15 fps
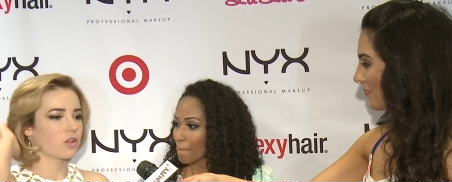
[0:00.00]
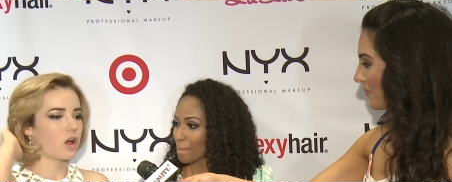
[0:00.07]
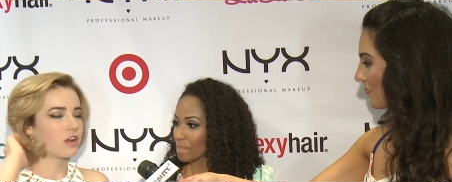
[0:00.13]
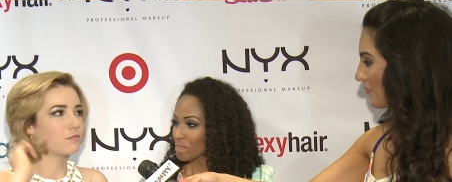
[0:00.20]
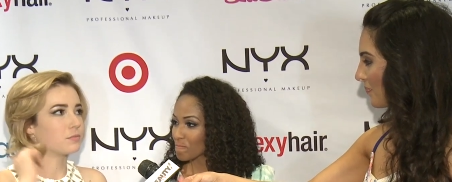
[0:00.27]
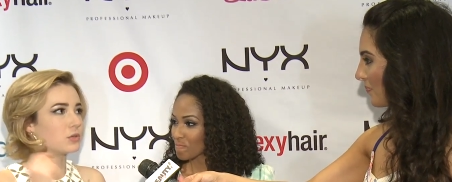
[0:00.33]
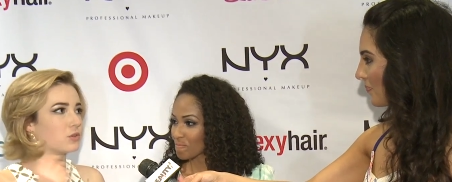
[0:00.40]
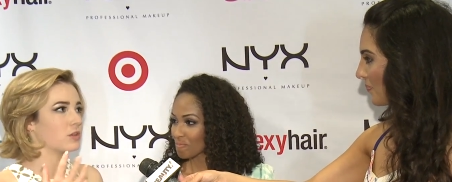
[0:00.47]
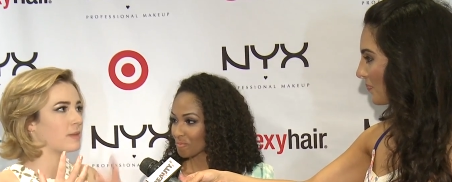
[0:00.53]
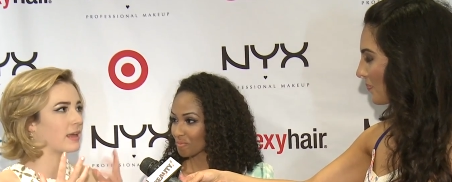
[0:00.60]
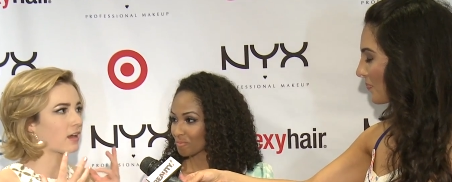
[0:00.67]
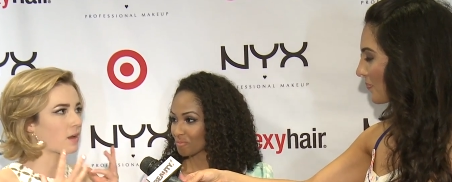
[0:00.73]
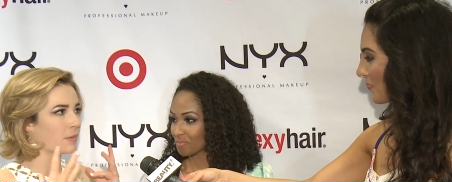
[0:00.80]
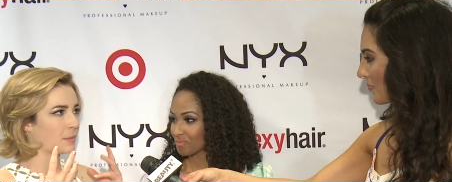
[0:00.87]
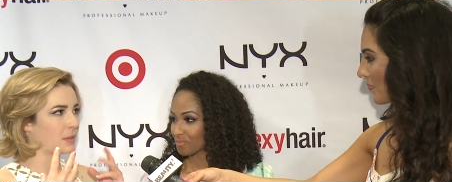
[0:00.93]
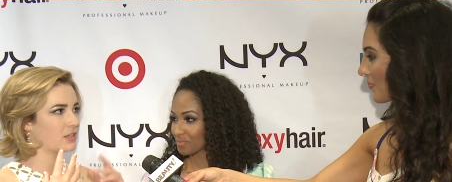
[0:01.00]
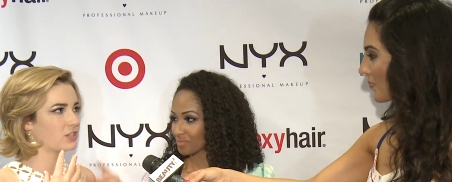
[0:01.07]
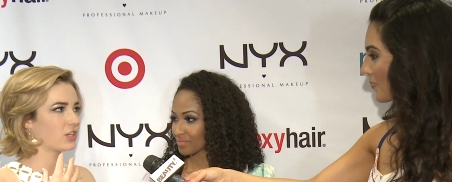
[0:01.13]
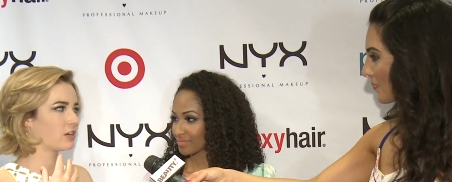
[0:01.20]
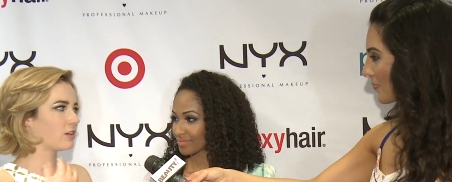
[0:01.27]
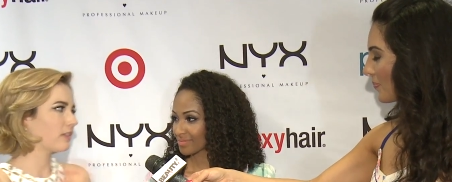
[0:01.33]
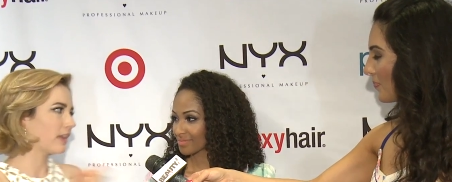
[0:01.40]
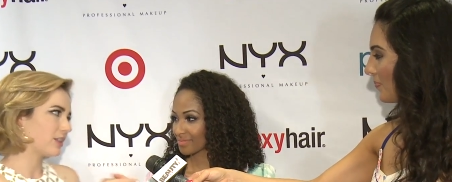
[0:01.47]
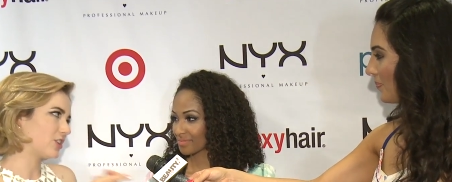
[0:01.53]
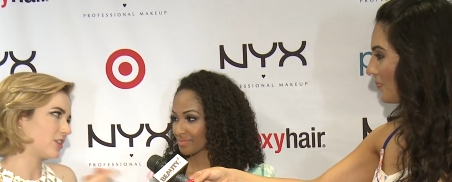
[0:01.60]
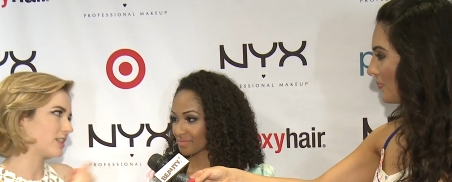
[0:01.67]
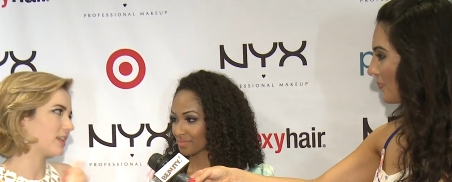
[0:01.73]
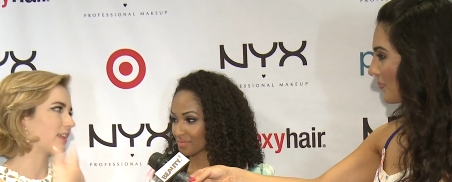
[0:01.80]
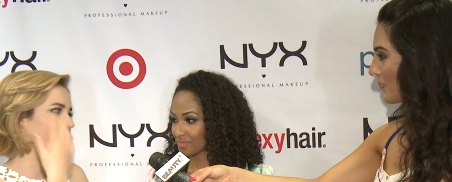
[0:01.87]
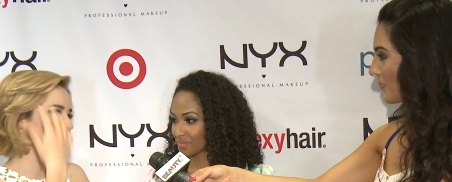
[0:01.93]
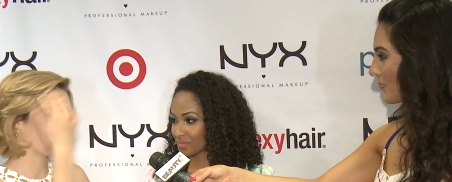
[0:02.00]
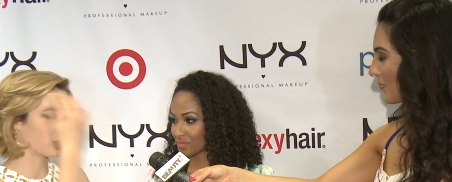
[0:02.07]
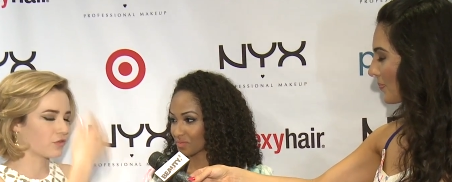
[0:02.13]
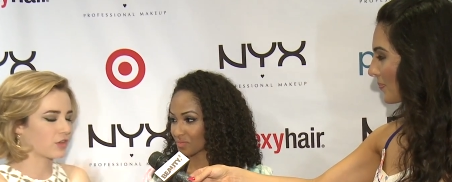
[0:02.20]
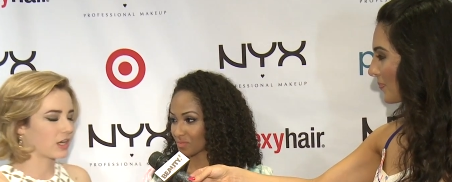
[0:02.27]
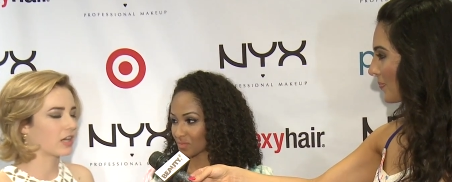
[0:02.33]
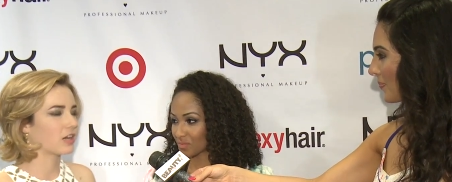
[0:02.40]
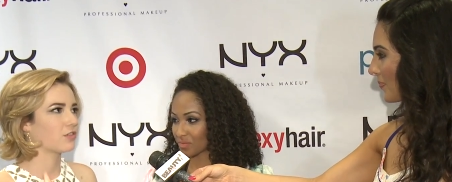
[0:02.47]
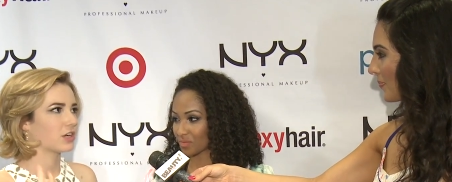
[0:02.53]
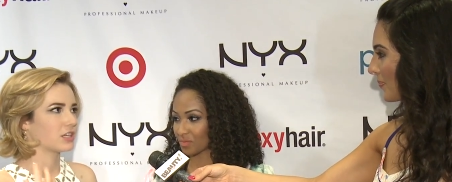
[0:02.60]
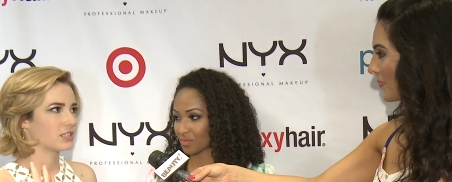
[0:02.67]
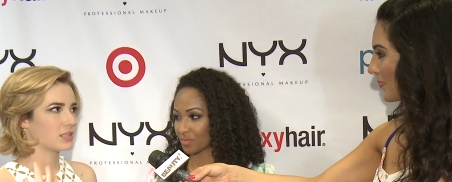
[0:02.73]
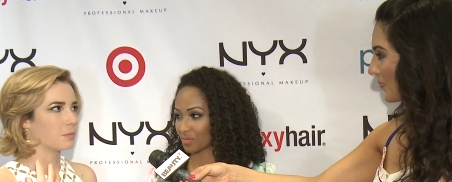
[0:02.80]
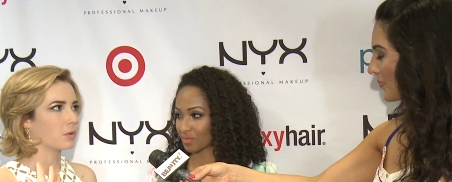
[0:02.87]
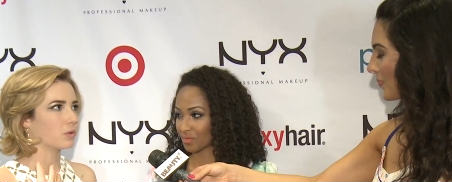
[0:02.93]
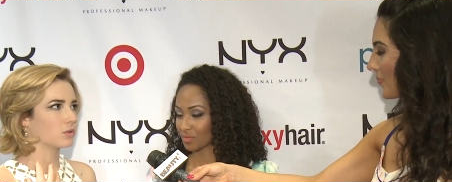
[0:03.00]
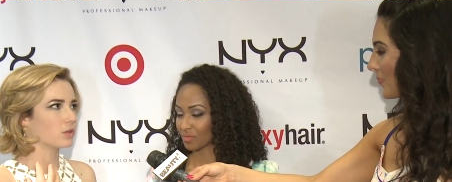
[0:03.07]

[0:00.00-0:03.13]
Speaker 1: a lot of beauty makeup on my channel, like she said, like just very, very simple